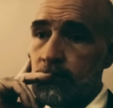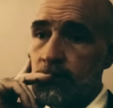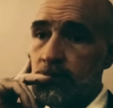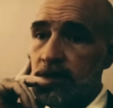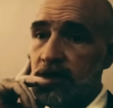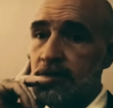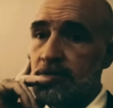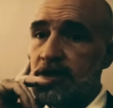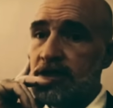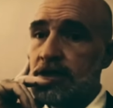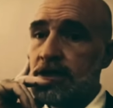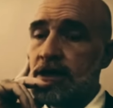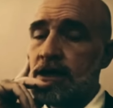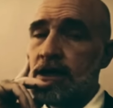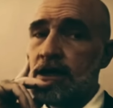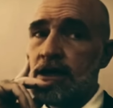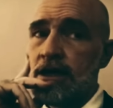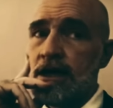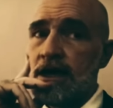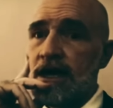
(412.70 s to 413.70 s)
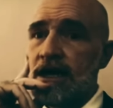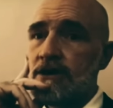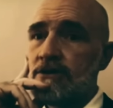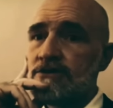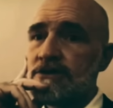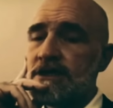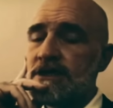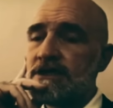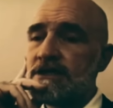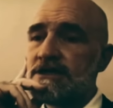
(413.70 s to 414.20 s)
I mean, I don't
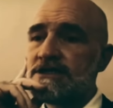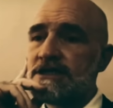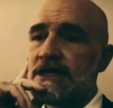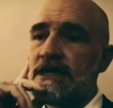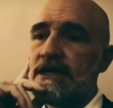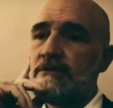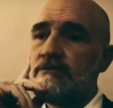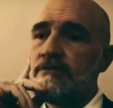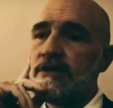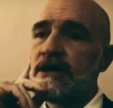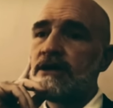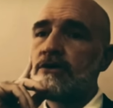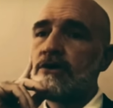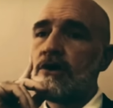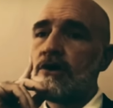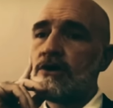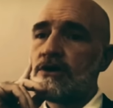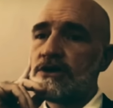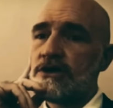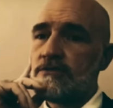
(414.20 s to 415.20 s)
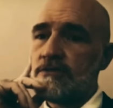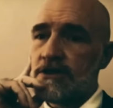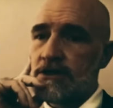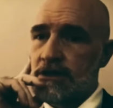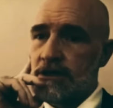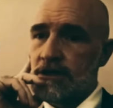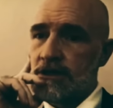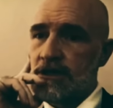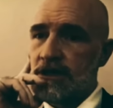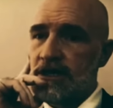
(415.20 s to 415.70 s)
think there's any better argument
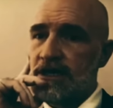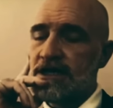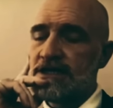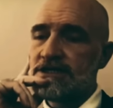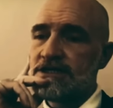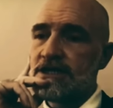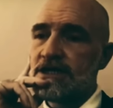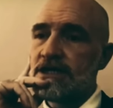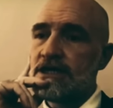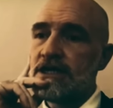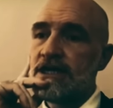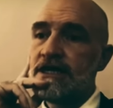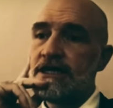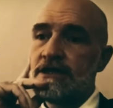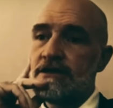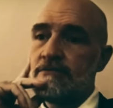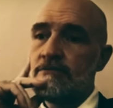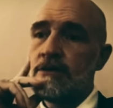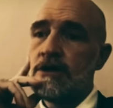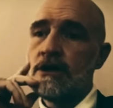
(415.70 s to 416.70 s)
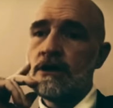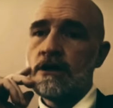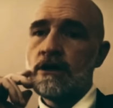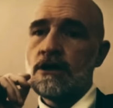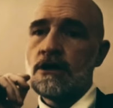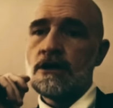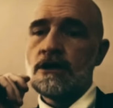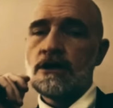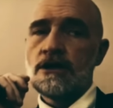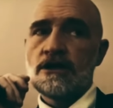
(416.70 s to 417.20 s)
against the claim
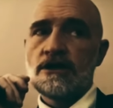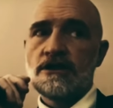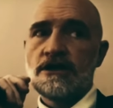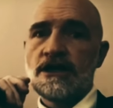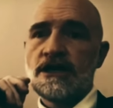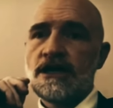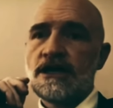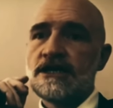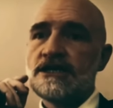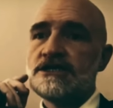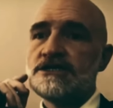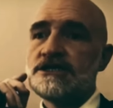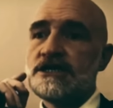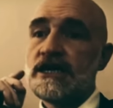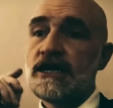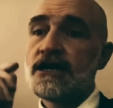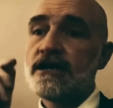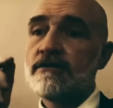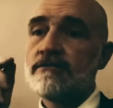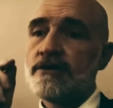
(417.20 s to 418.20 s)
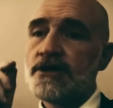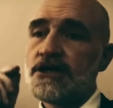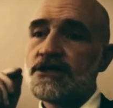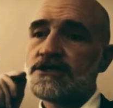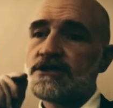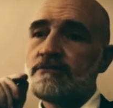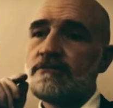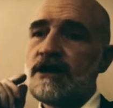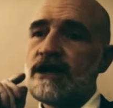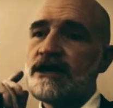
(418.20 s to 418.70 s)
that hijab is a
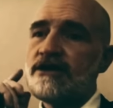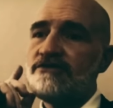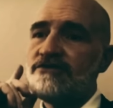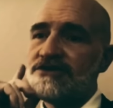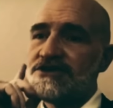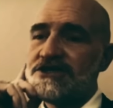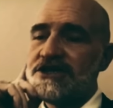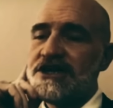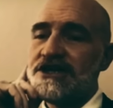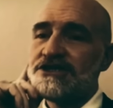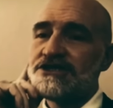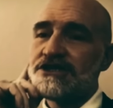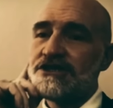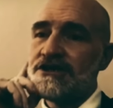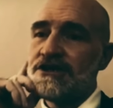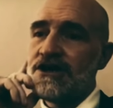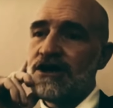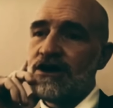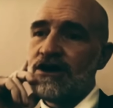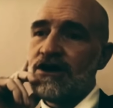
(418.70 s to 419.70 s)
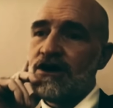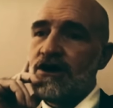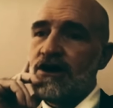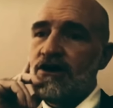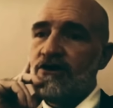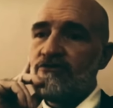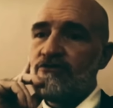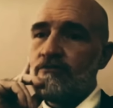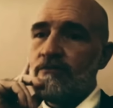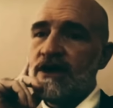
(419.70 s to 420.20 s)
manifestation
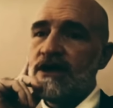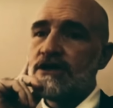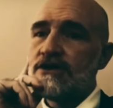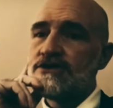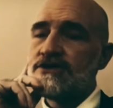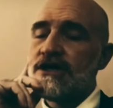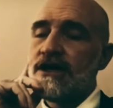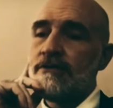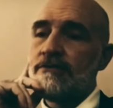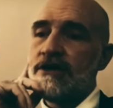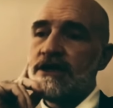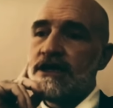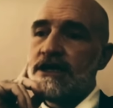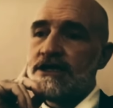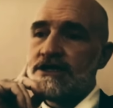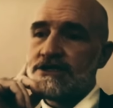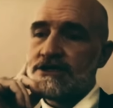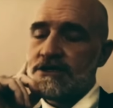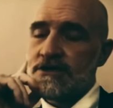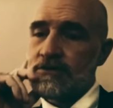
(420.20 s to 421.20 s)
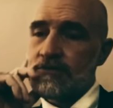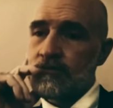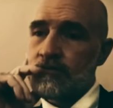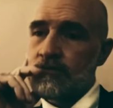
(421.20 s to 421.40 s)
of male domination